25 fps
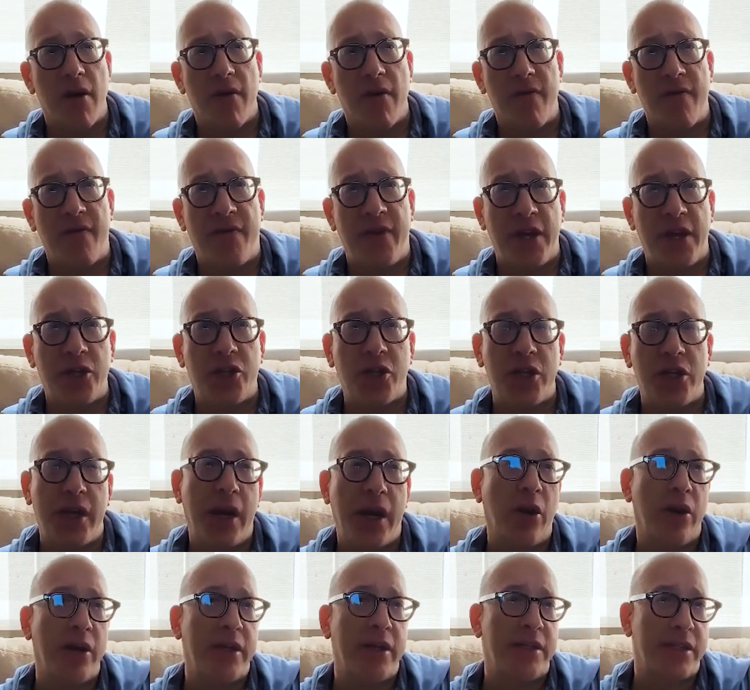
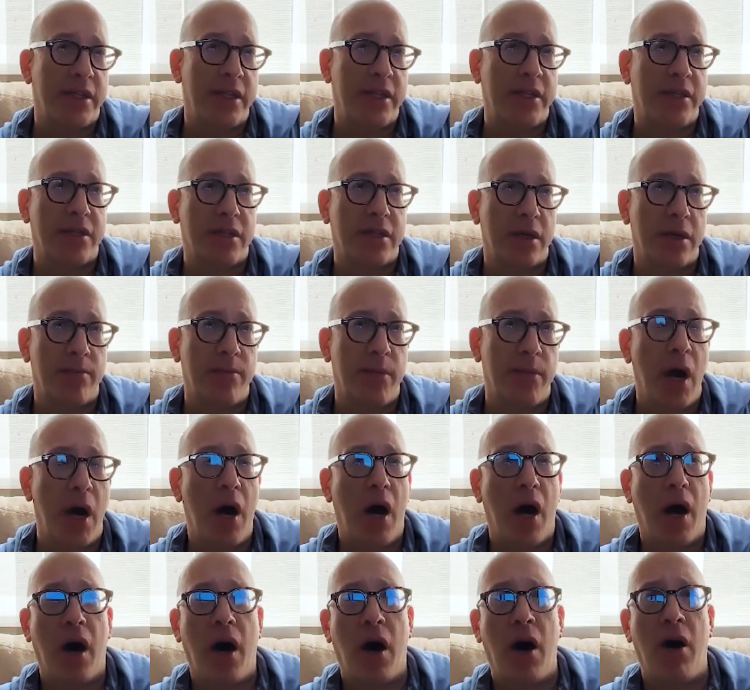visionary system
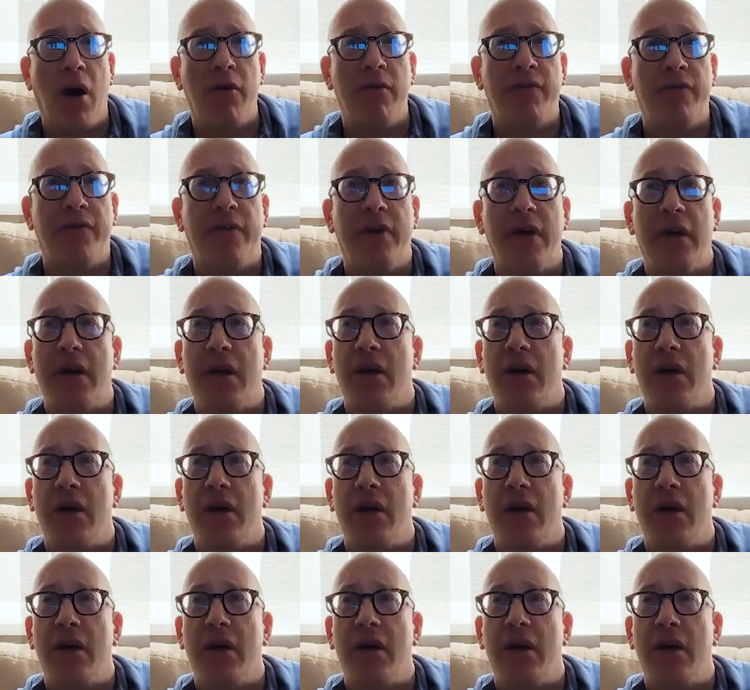of